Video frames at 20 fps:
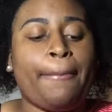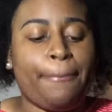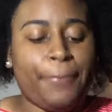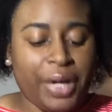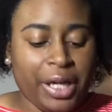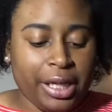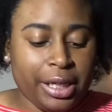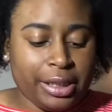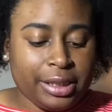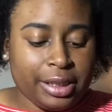
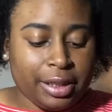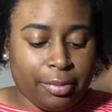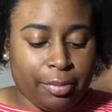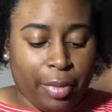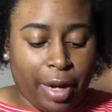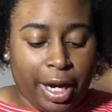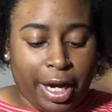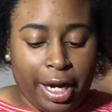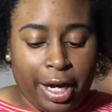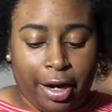But
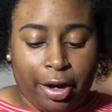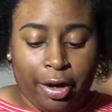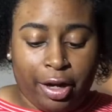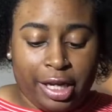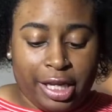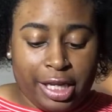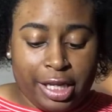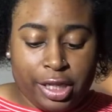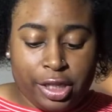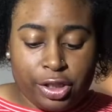my hair
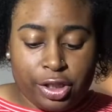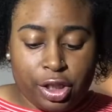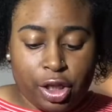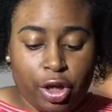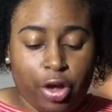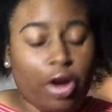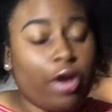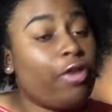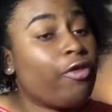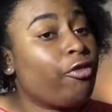is
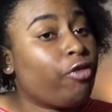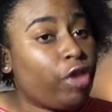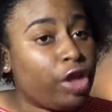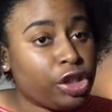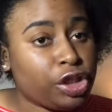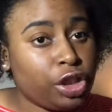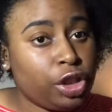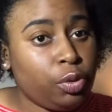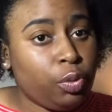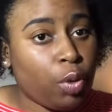
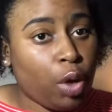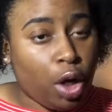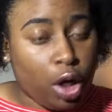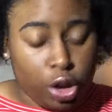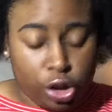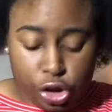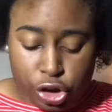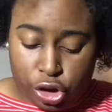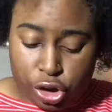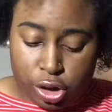freshly
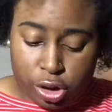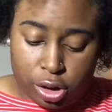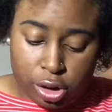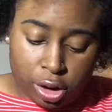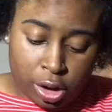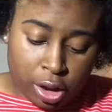washed